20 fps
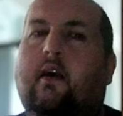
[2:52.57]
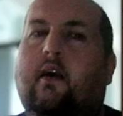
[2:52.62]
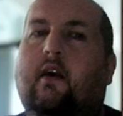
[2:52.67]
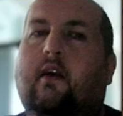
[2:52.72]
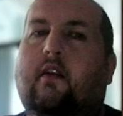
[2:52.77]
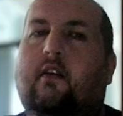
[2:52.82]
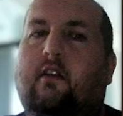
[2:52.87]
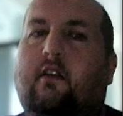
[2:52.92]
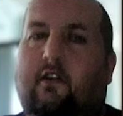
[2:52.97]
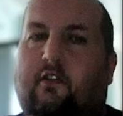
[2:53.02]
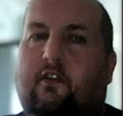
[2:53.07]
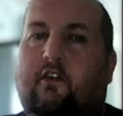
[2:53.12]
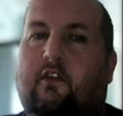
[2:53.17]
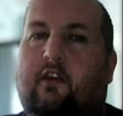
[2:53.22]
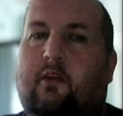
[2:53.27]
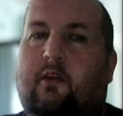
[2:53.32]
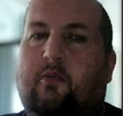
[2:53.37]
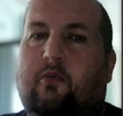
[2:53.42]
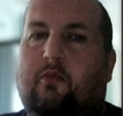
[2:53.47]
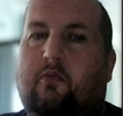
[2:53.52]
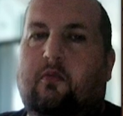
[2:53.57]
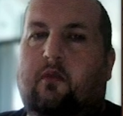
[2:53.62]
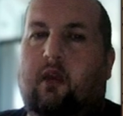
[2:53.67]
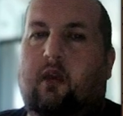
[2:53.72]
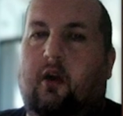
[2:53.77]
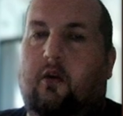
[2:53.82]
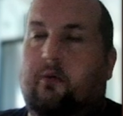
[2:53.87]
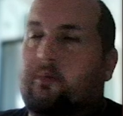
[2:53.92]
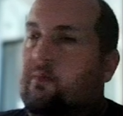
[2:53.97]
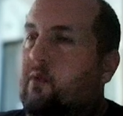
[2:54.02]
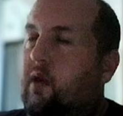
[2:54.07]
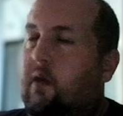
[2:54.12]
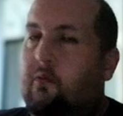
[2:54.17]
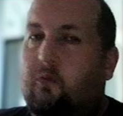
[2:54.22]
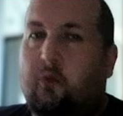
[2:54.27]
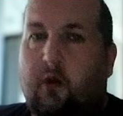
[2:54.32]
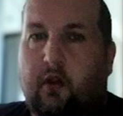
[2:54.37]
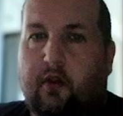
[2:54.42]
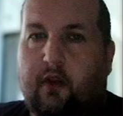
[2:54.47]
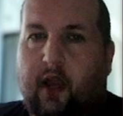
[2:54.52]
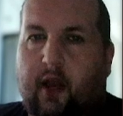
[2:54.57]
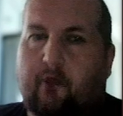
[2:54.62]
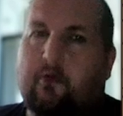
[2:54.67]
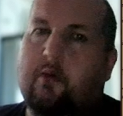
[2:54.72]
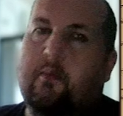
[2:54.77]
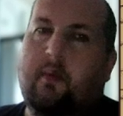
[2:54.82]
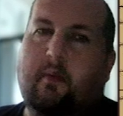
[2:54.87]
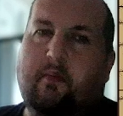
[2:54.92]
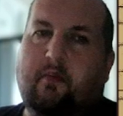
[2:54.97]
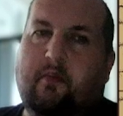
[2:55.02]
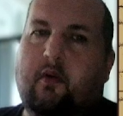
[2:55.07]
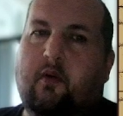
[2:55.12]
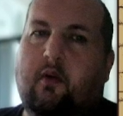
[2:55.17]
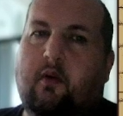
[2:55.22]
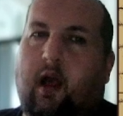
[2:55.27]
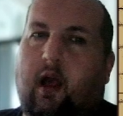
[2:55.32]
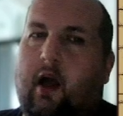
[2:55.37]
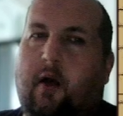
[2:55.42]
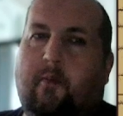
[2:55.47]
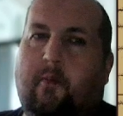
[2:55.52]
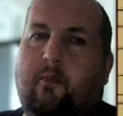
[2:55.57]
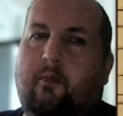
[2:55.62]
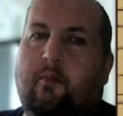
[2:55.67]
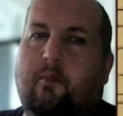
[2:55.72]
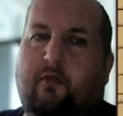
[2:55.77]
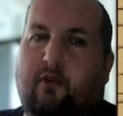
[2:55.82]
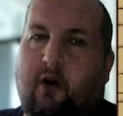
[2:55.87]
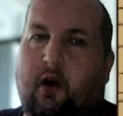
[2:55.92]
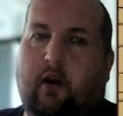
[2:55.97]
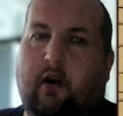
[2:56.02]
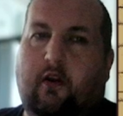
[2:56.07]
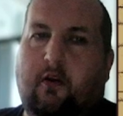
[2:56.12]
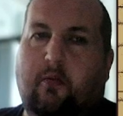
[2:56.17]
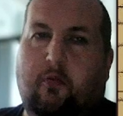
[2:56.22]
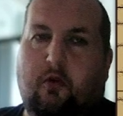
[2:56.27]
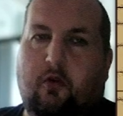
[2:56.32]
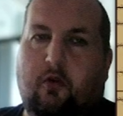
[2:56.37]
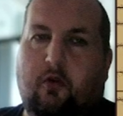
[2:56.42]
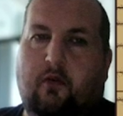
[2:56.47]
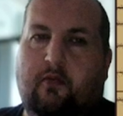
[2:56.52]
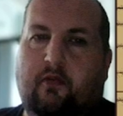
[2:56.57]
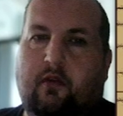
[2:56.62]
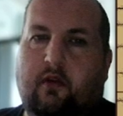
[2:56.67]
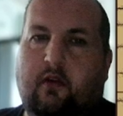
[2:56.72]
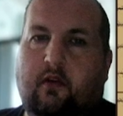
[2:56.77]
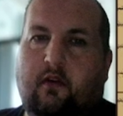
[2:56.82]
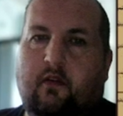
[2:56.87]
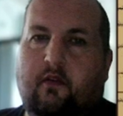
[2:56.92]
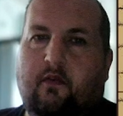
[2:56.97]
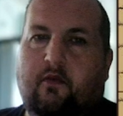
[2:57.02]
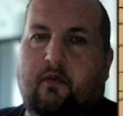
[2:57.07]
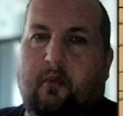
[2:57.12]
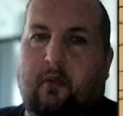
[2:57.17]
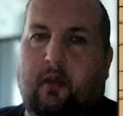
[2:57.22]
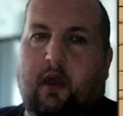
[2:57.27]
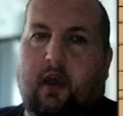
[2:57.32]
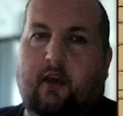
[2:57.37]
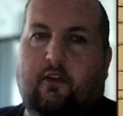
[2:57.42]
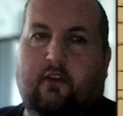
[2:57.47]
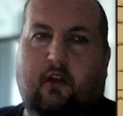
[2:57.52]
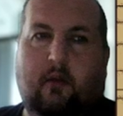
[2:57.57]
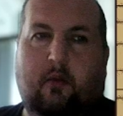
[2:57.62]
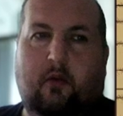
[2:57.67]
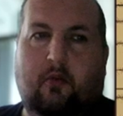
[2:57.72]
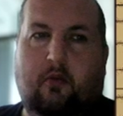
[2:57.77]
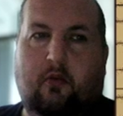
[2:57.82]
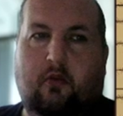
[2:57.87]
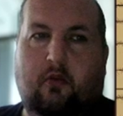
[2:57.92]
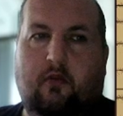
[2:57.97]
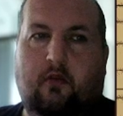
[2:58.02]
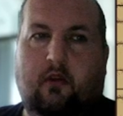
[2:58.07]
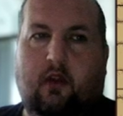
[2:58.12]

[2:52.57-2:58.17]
doesn't seem to, it will not remember how far you moved from the last time you moved.